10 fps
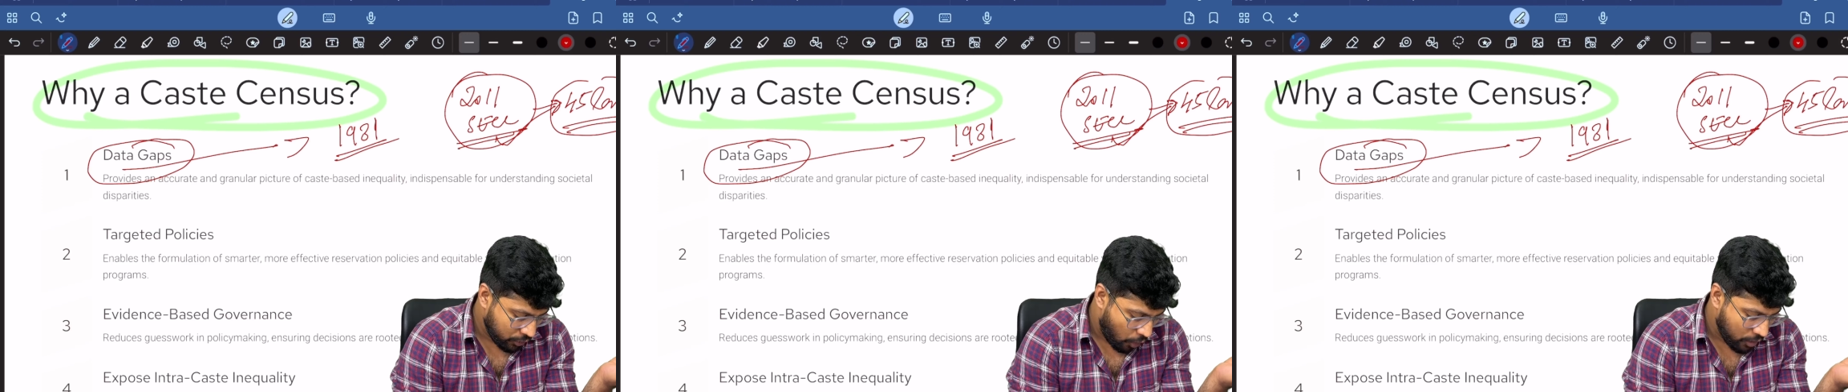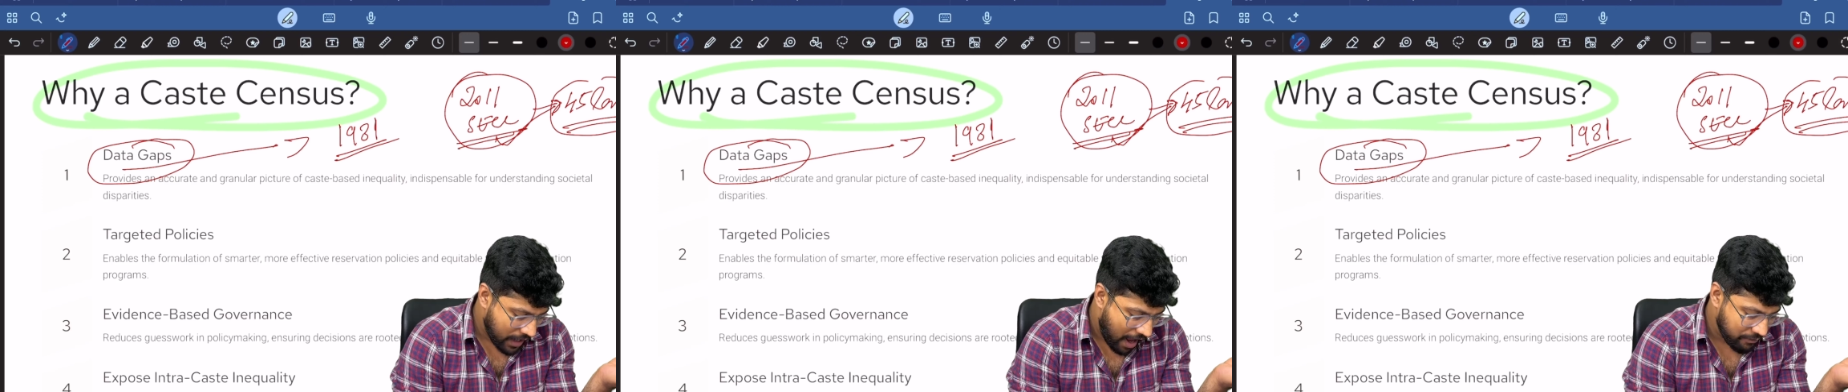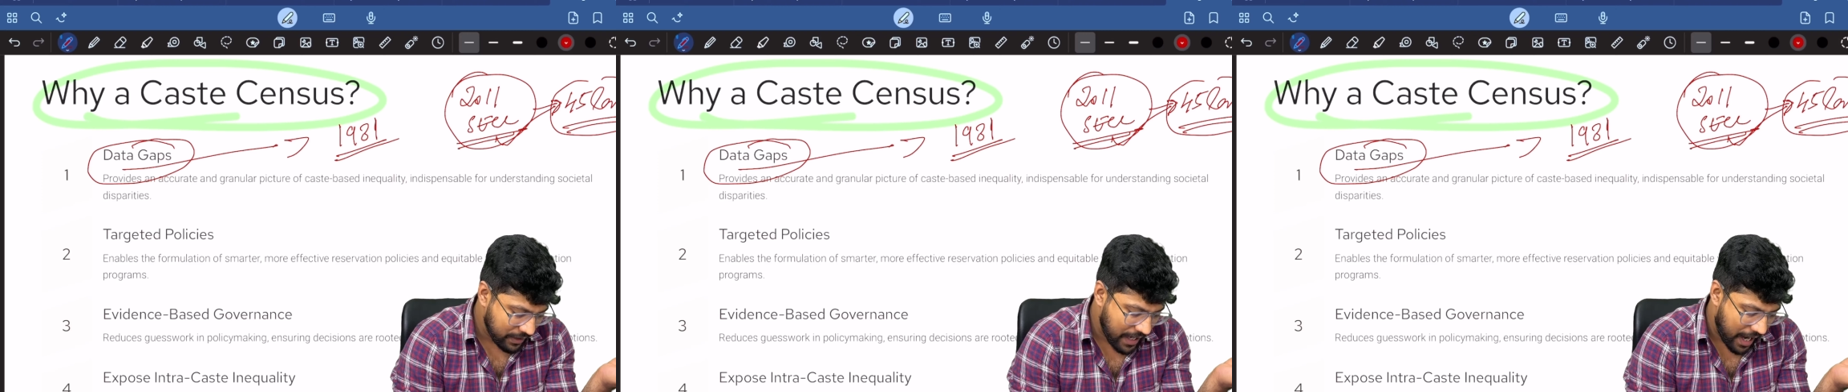not
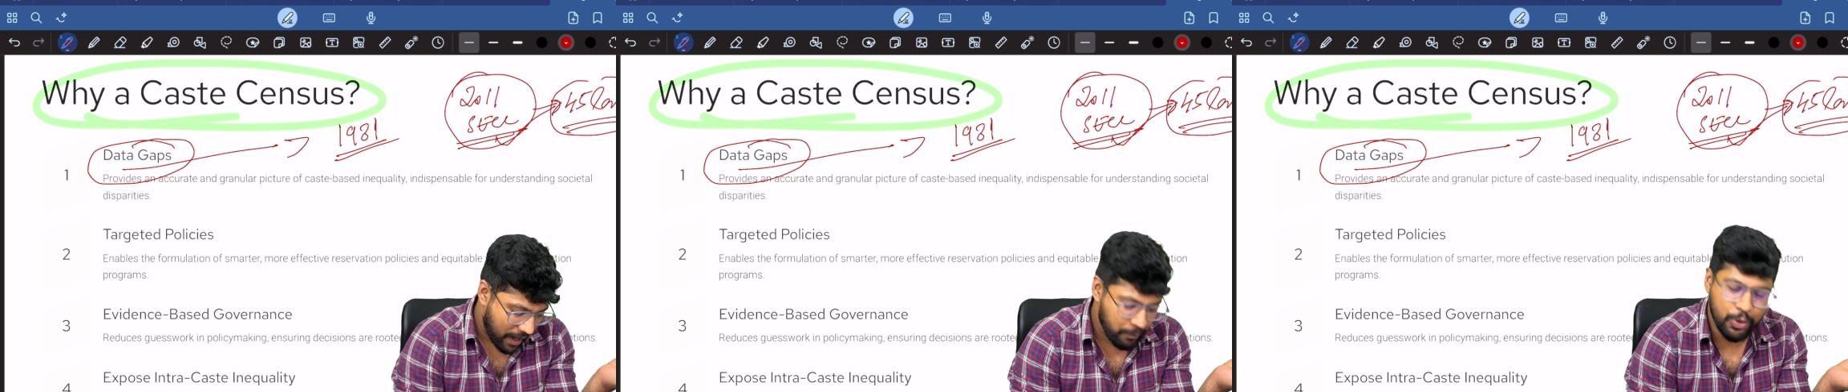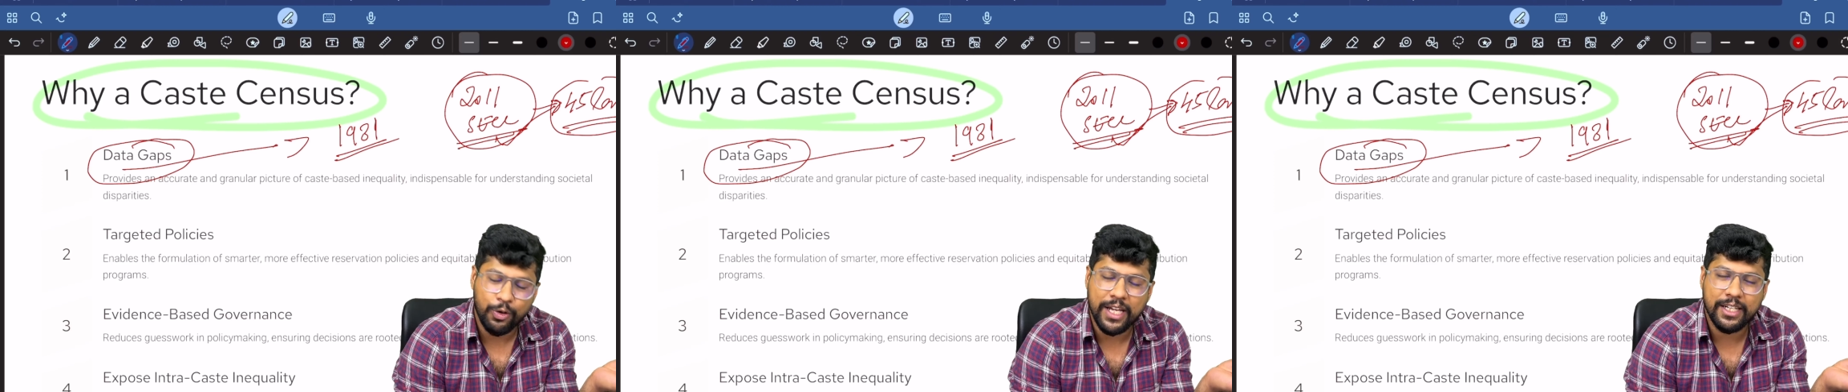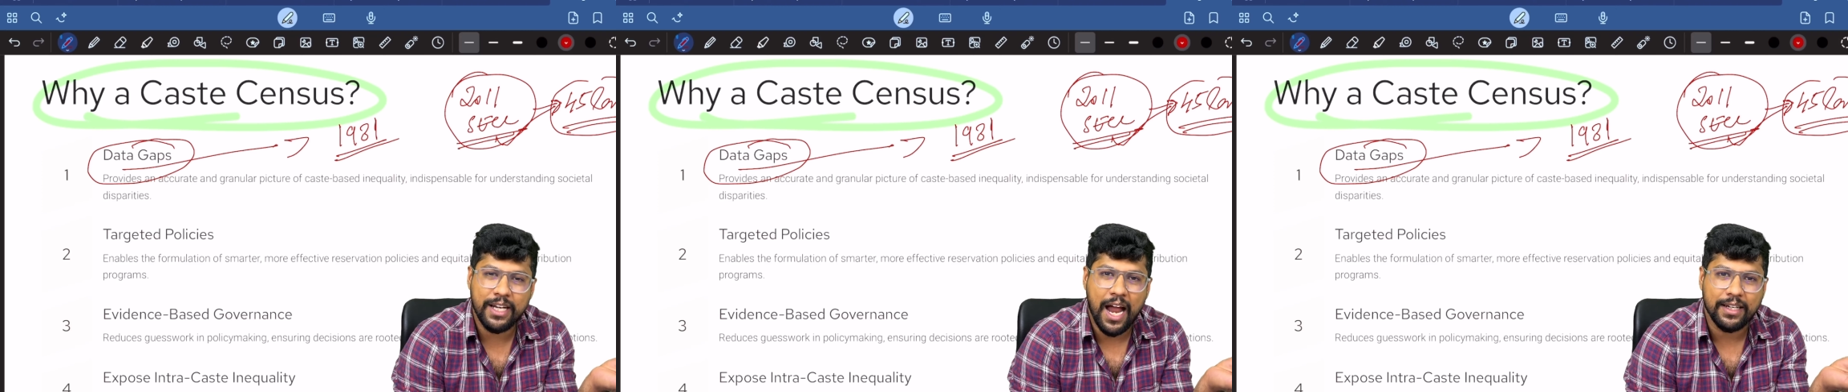having an
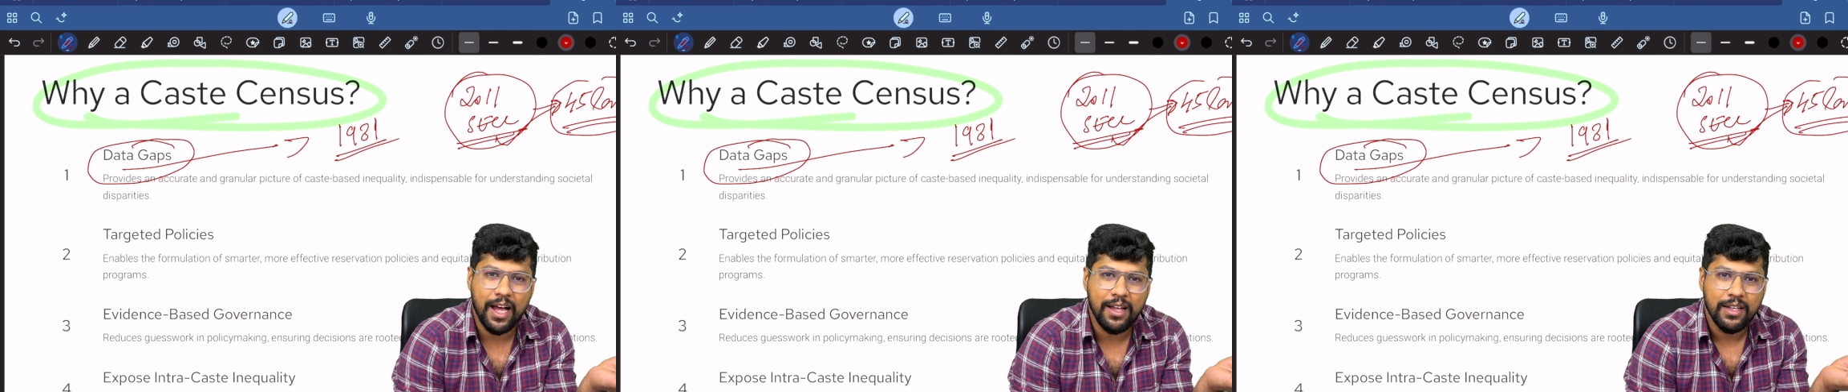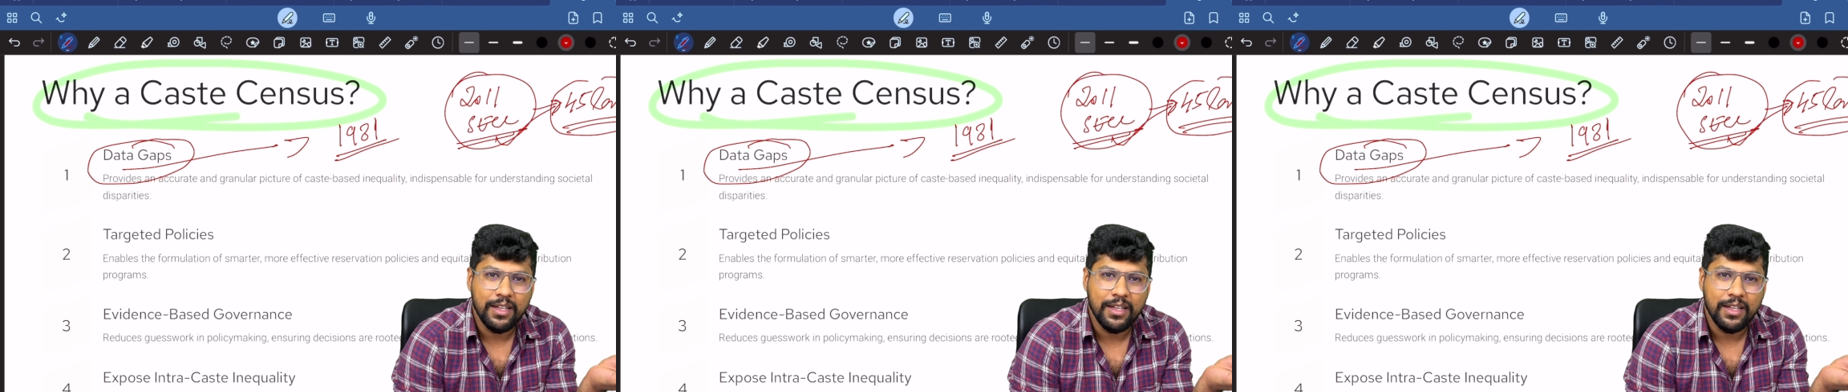up-to-date data,